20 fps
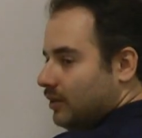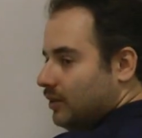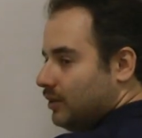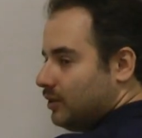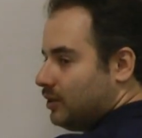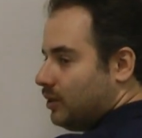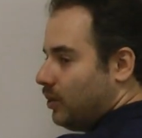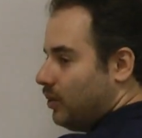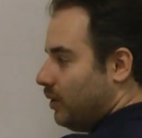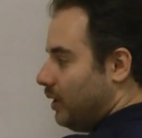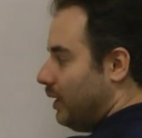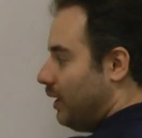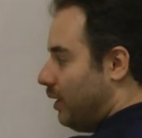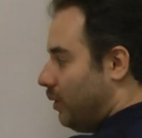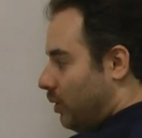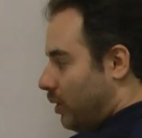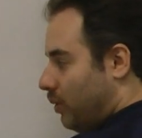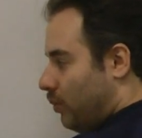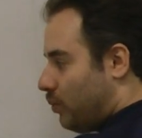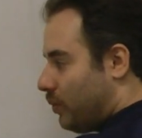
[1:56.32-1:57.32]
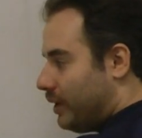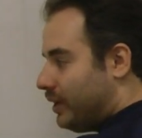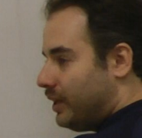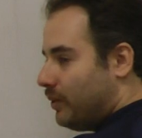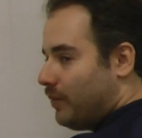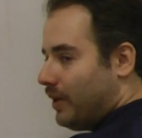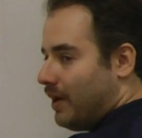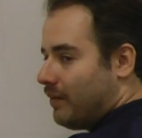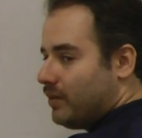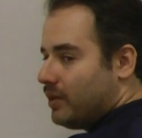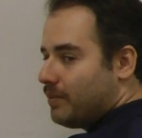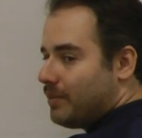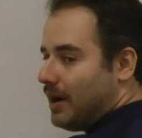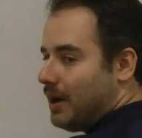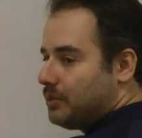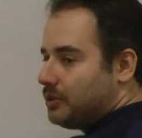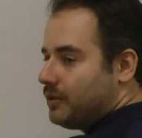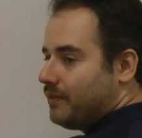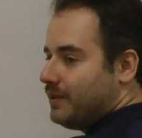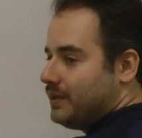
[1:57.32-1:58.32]
so really whenever the
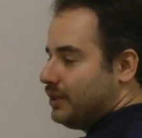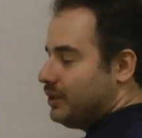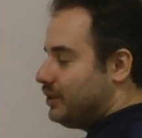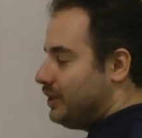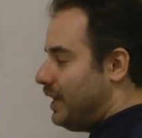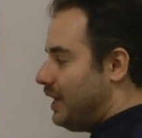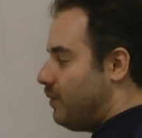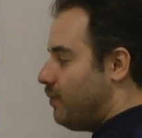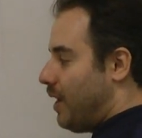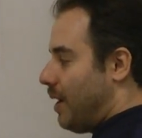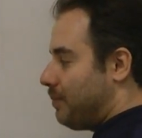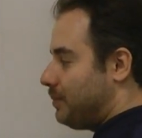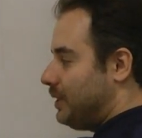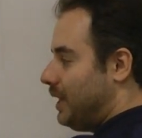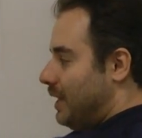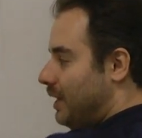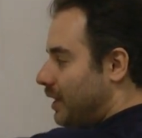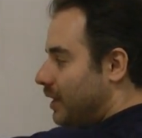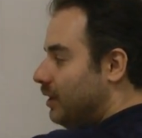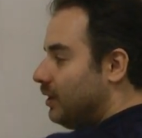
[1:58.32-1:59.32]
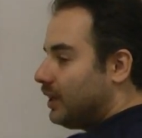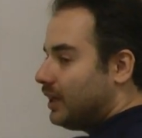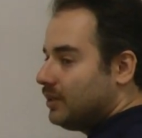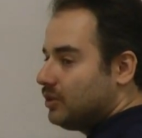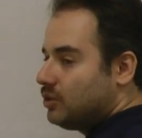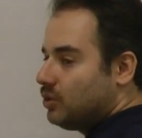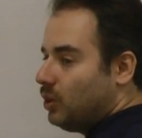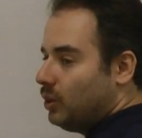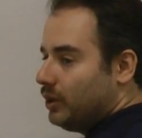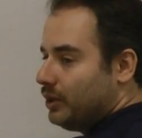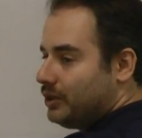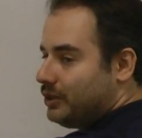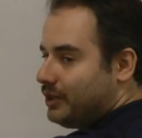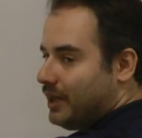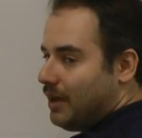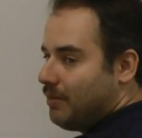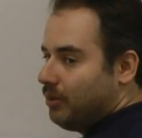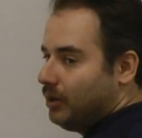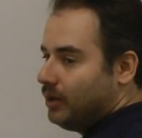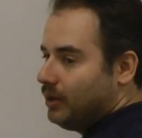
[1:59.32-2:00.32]
browser visits any website, it'll consult this
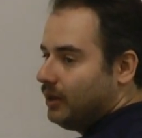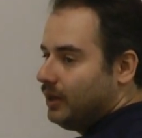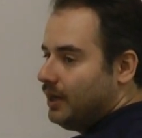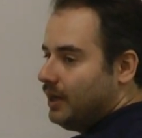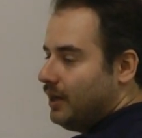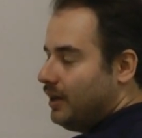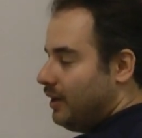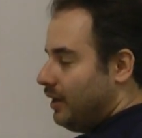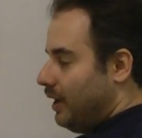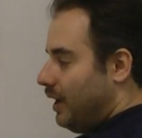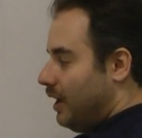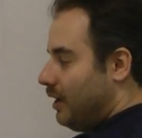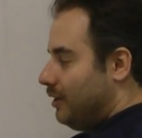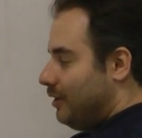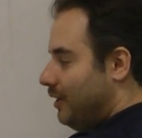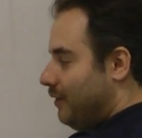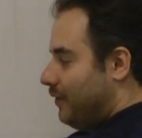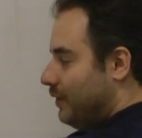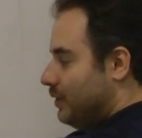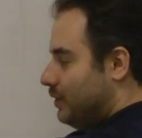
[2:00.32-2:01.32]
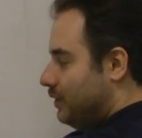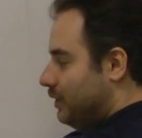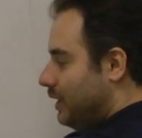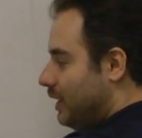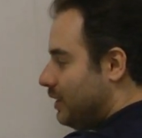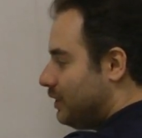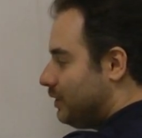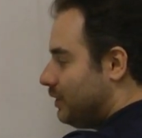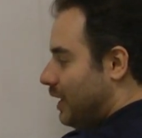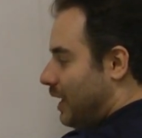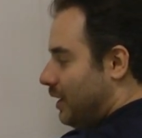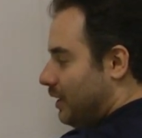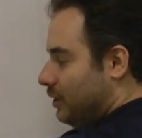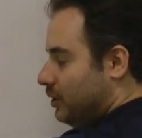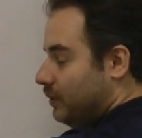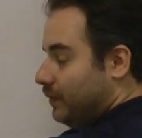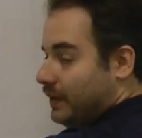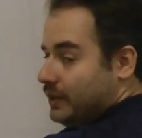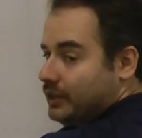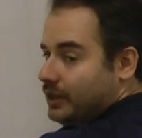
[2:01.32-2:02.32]
table. And if it sees that
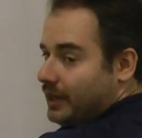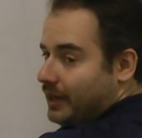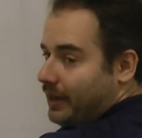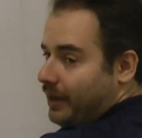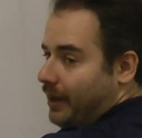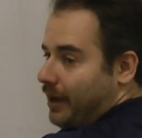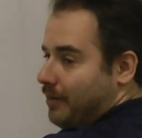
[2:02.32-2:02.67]
it's visiting